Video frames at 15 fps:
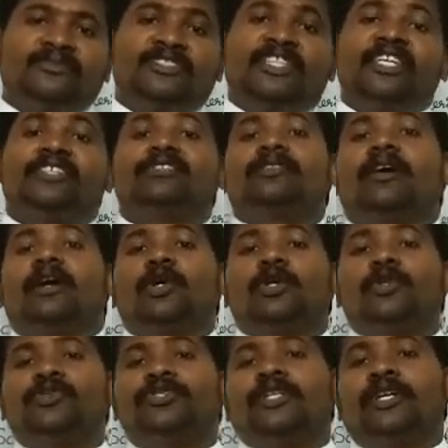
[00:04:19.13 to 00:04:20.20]
These
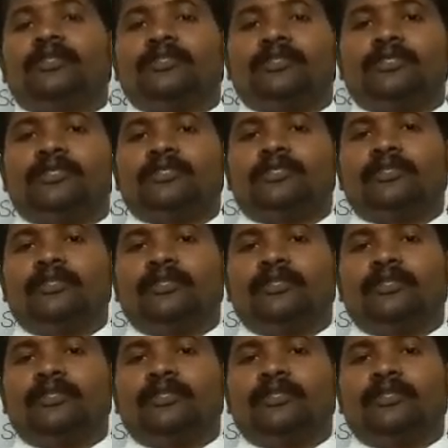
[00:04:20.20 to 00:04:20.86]
conclusions